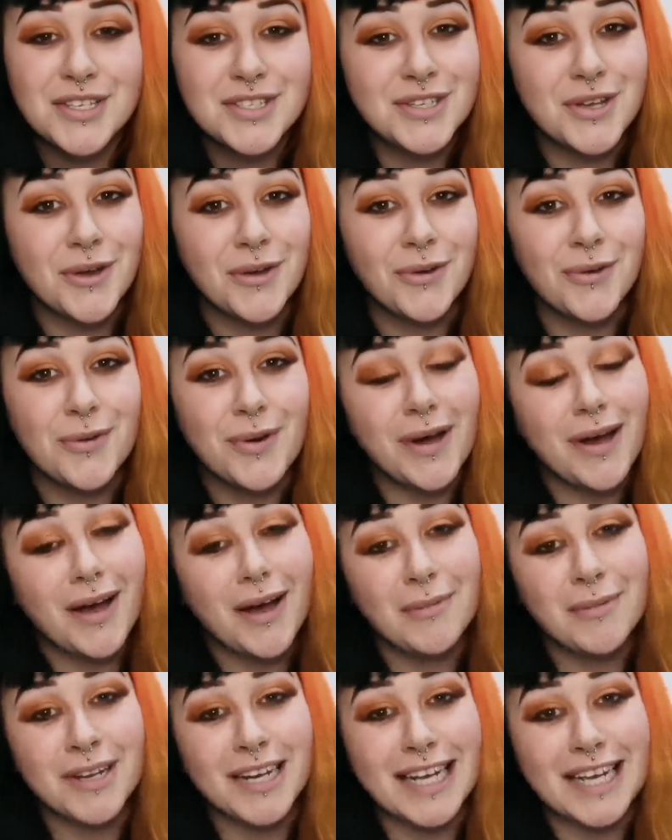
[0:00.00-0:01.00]
So
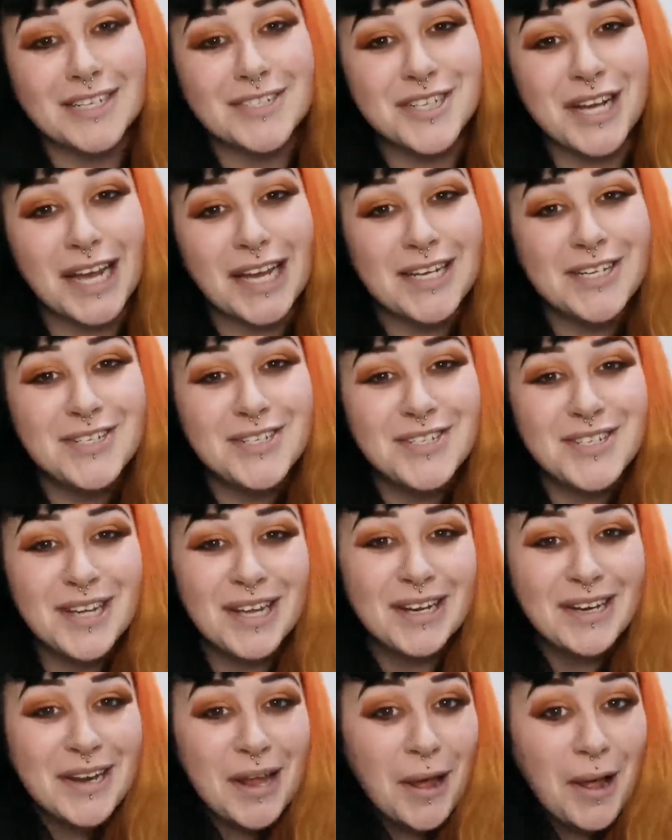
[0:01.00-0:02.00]
I'm going to get changed
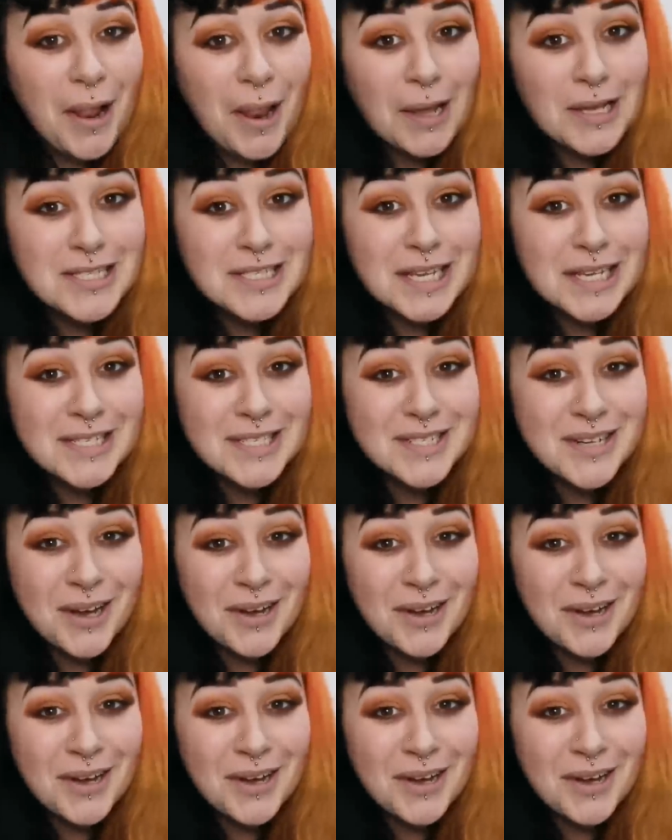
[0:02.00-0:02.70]
and let's get